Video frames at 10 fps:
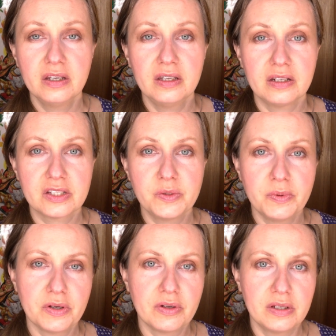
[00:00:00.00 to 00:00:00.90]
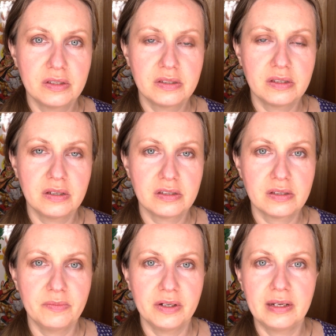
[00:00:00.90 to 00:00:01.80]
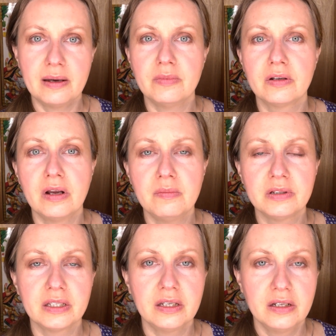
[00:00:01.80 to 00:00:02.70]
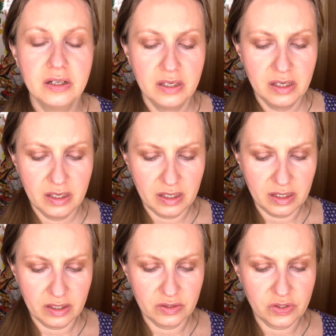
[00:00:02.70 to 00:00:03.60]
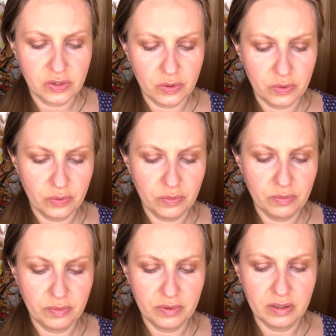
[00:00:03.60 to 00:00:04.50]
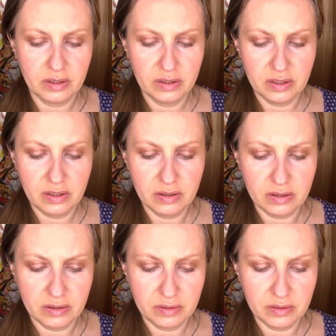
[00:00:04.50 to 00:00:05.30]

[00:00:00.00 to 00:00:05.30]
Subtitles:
it experiencing some anomaly, and so the